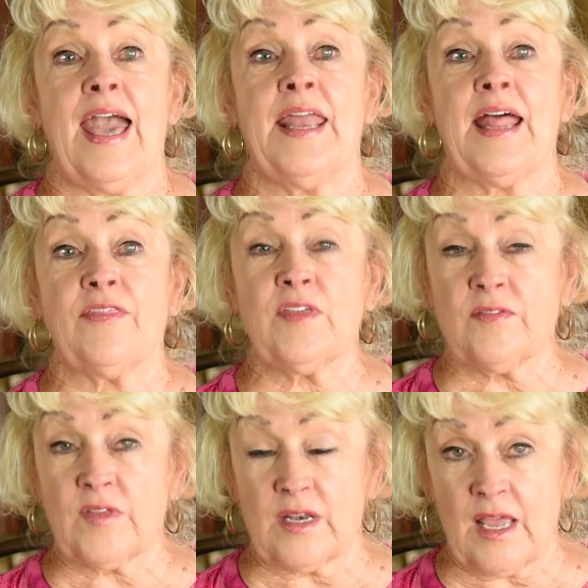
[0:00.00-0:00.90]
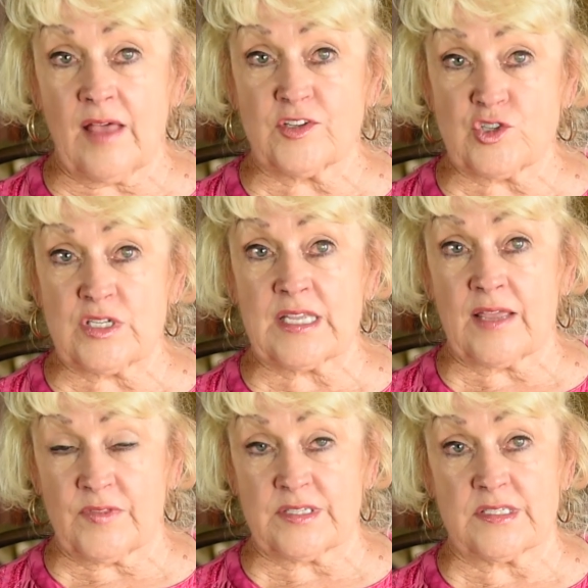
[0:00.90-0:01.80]
and I think that now that she's
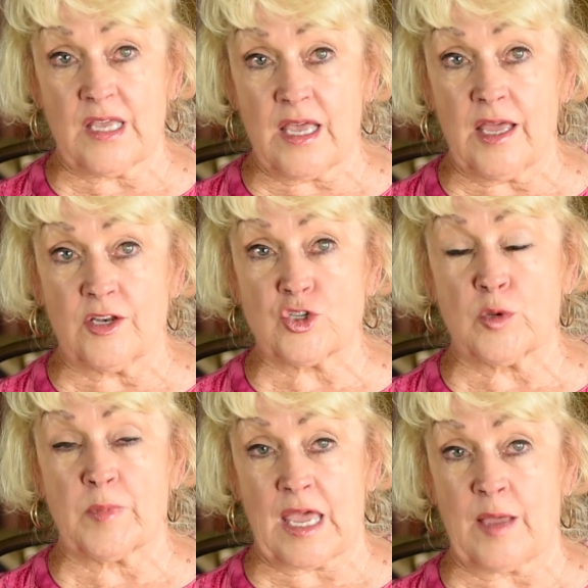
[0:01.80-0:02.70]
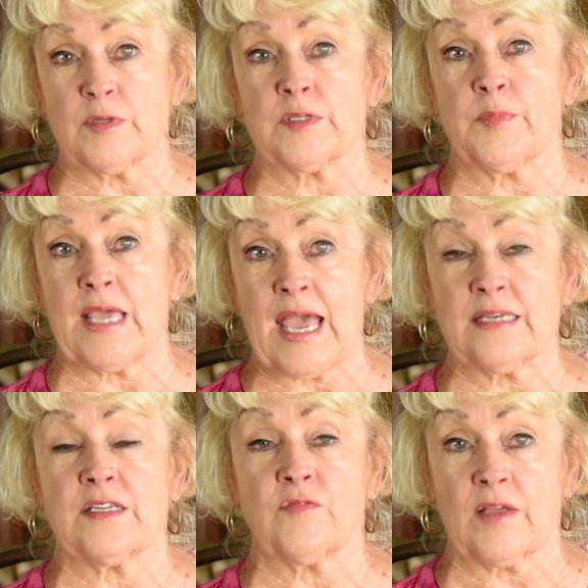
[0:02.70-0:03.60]
had this done, she'll be able to be
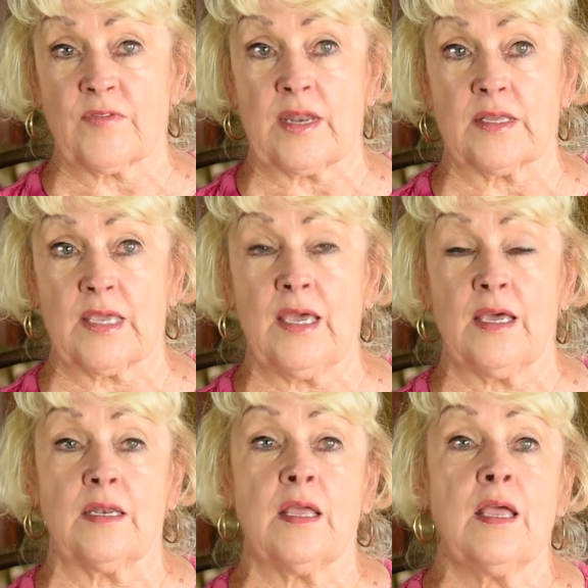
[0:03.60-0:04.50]
active like that again.